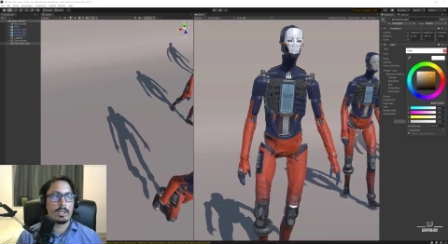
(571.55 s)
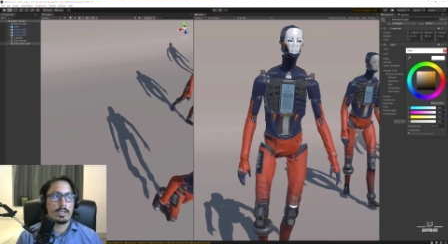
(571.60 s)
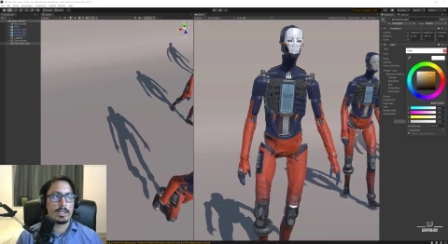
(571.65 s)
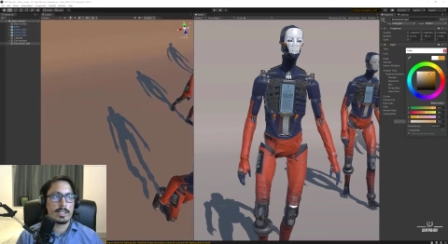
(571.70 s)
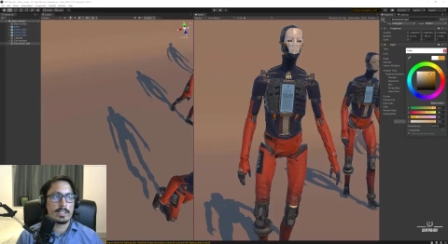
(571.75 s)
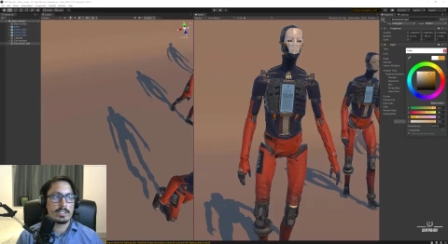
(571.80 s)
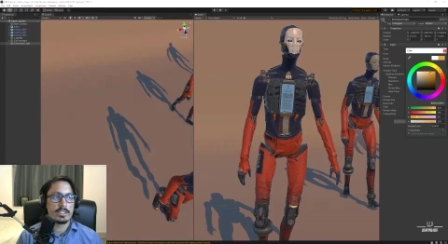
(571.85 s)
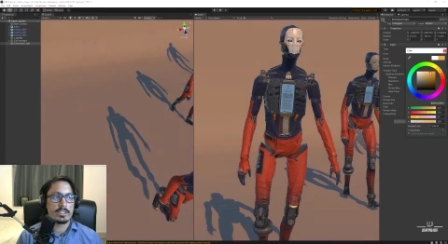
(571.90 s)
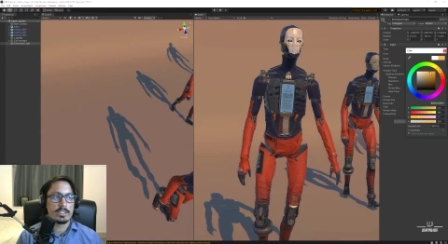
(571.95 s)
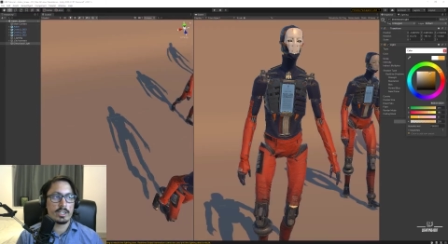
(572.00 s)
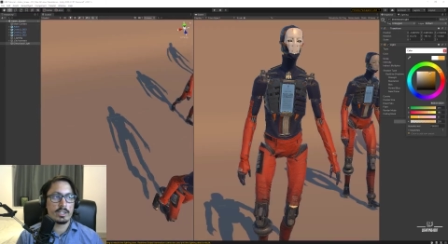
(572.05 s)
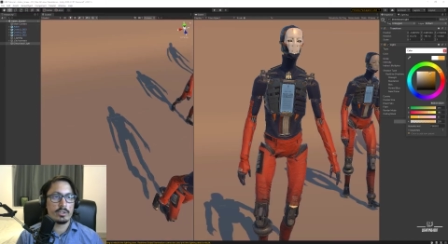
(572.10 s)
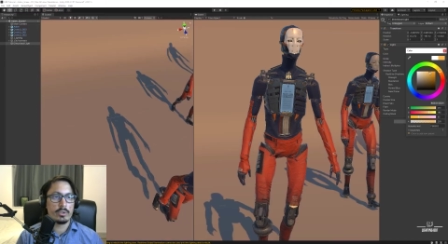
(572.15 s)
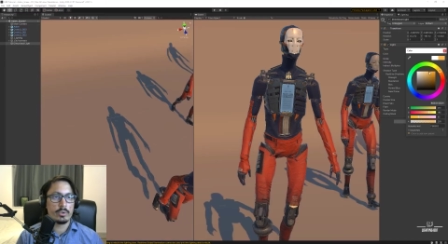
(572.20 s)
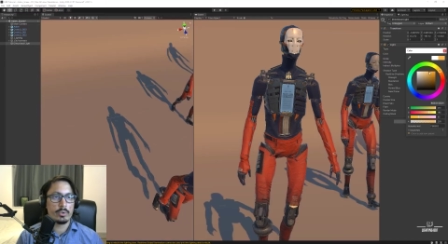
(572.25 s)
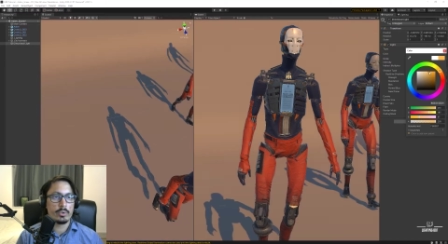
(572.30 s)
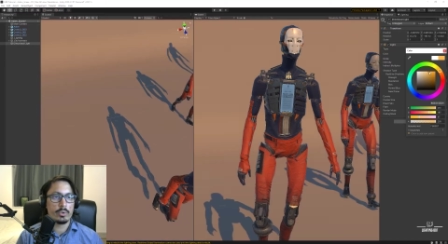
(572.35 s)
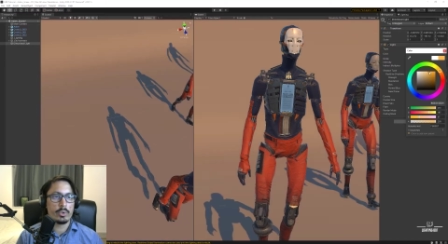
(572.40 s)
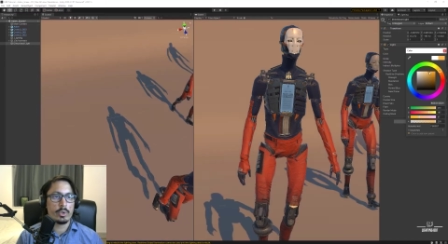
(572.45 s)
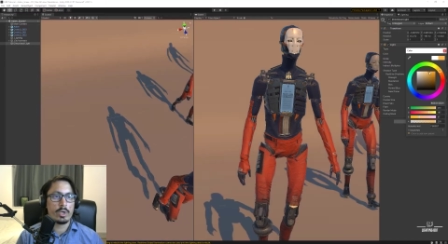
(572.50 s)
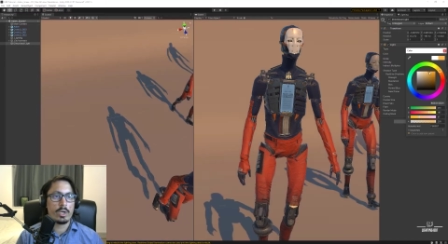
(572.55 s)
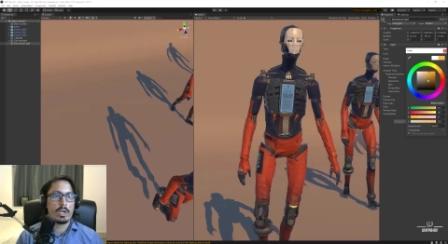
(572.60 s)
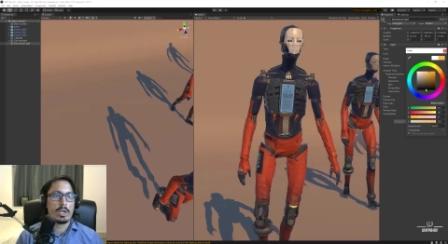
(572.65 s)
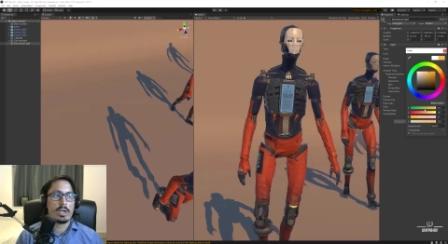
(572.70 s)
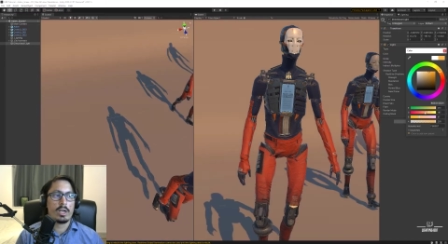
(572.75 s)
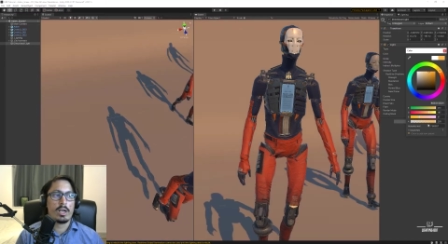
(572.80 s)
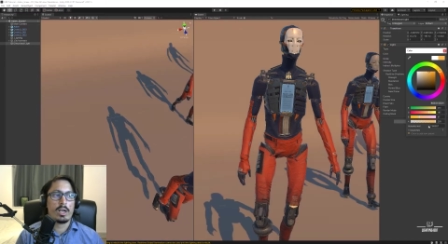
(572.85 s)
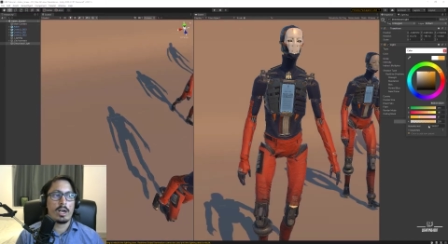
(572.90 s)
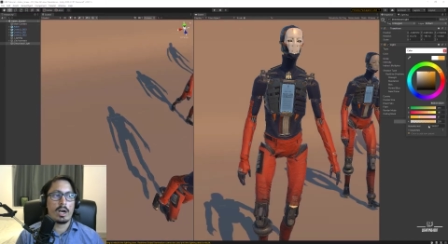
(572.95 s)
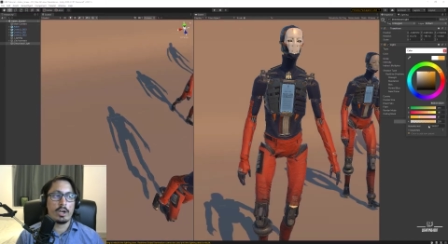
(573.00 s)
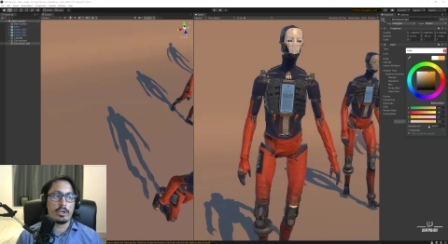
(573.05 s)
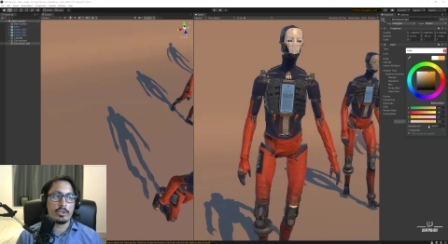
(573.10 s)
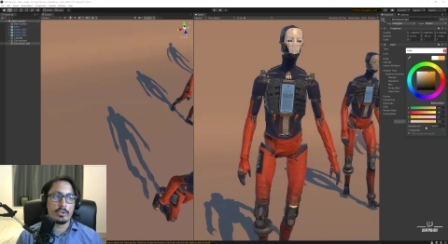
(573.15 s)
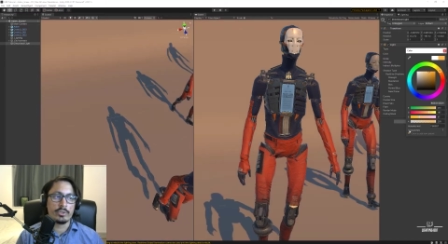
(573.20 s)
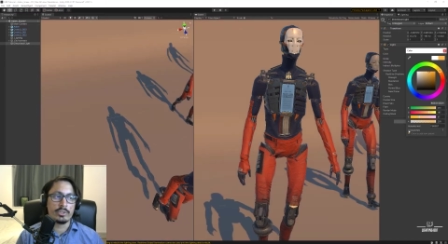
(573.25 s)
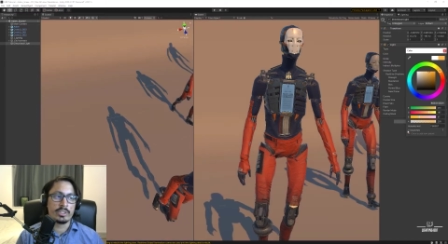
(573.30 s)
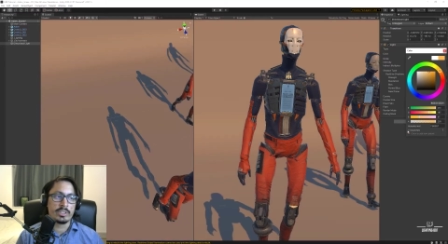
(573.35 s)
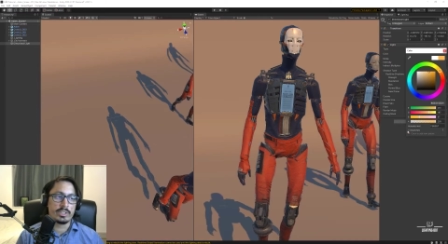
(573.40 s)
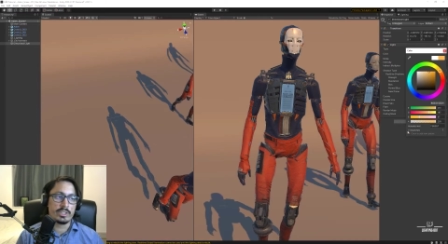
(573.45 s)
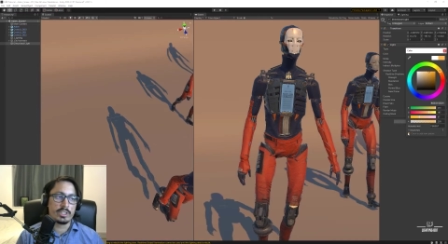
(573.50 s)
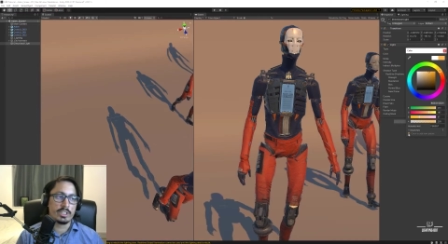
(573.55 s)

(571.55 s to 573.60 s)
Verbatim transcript: let's say you are using